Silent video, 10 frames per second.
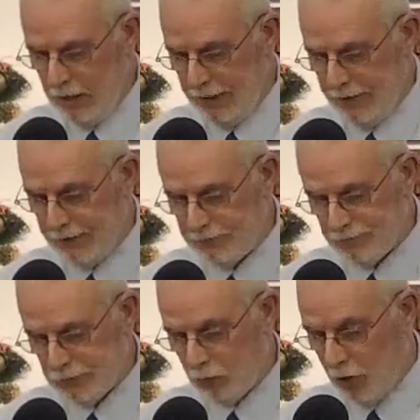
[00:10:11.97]
Uh,
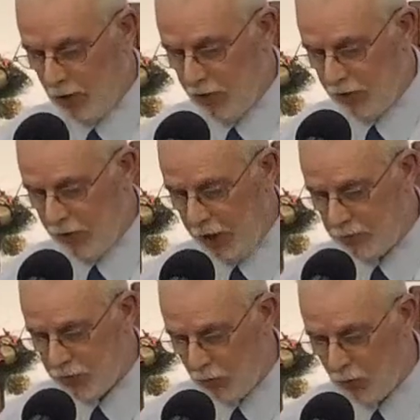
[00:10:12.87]
one of the
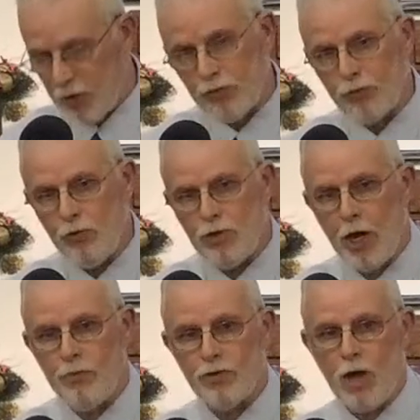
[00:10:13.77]
themes that runs through
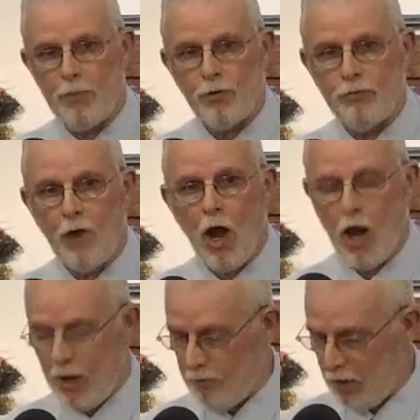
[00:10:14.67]
James chapter
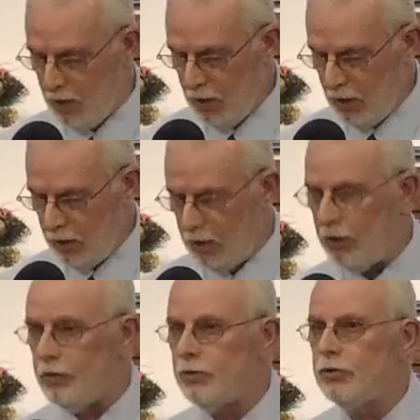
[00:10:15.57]
5
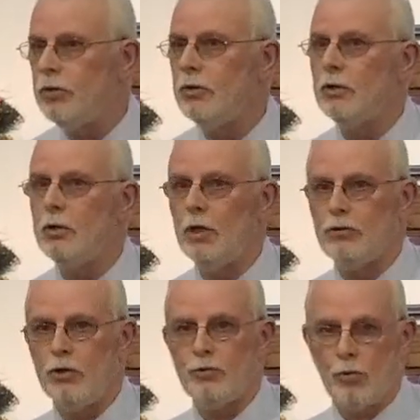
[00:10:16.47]
is,
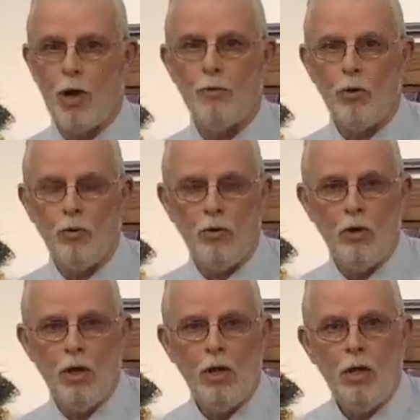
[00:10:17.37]
is the trouble
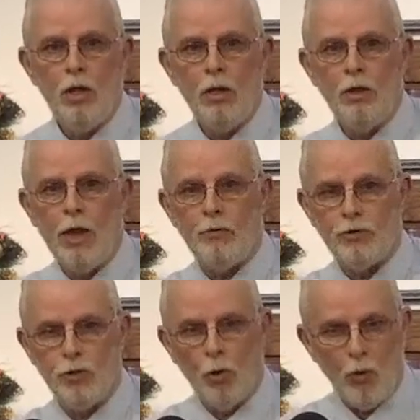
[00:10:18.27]
that
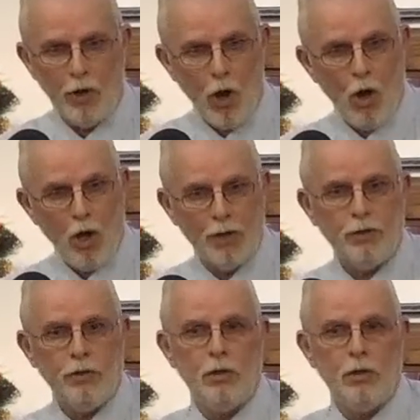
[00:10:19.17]
was going on.